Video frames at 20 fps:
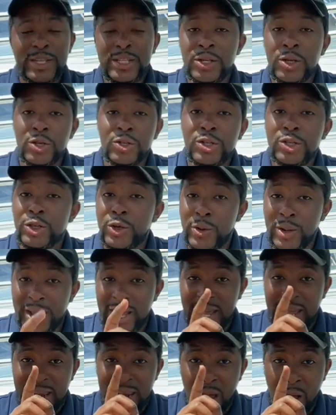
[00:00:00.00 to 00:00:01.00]
not to do it.
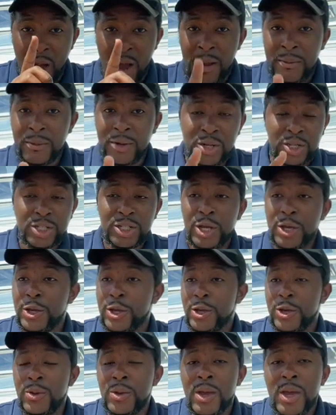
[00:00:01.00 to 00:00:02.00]
And I'm going to show
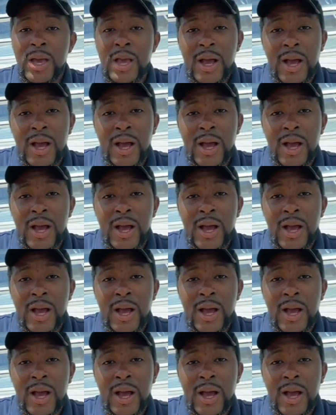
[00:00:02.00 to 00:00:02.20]
you